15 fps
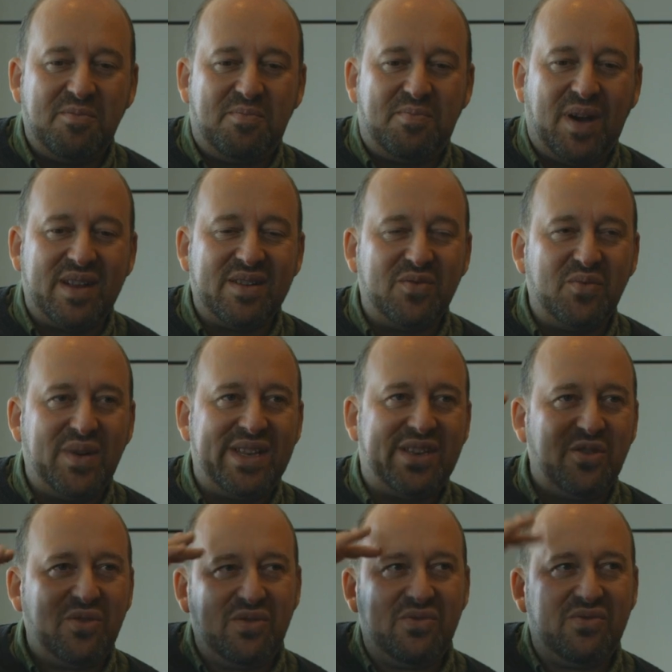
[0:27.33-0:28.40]
but we
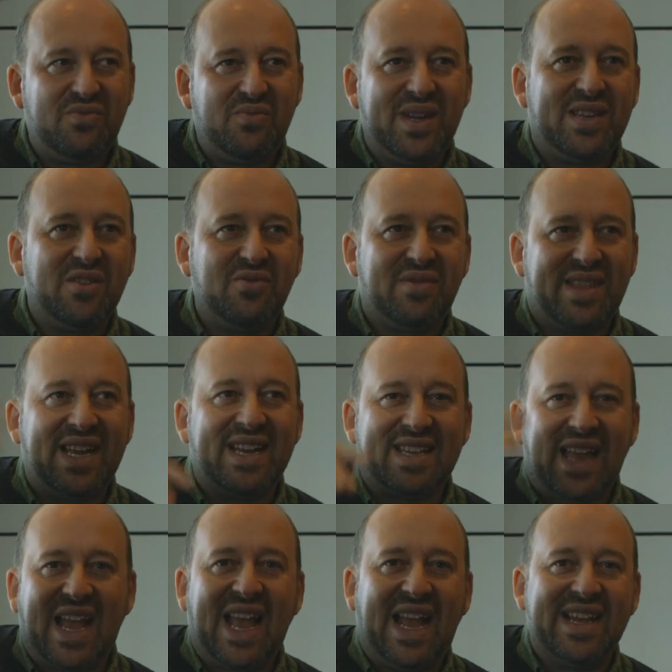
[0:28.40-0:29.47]
do think
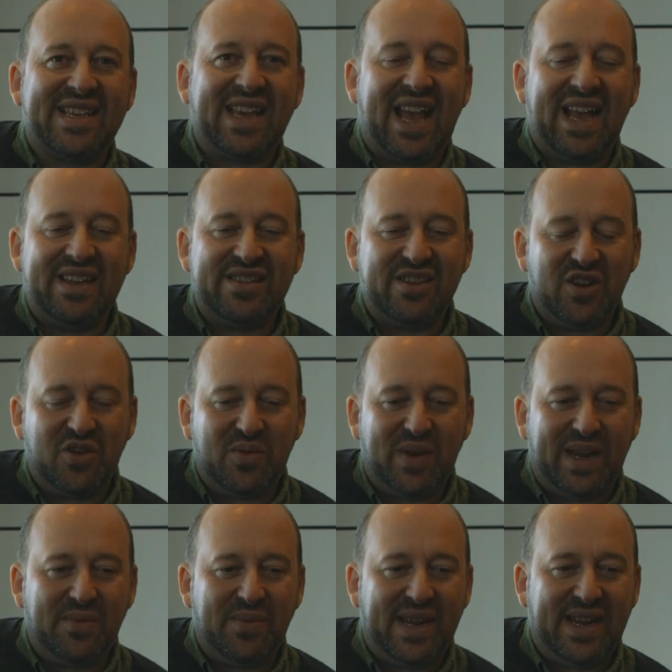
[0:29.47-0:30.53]
decades ahead.
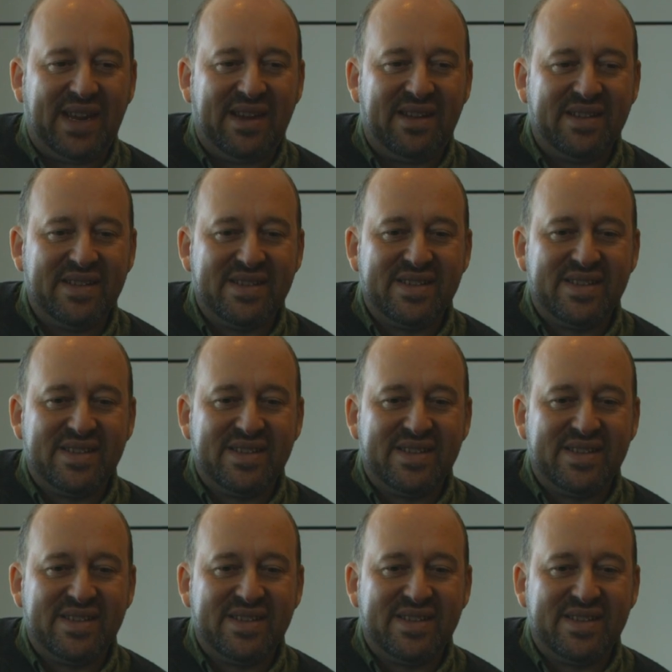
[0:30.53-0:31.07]
We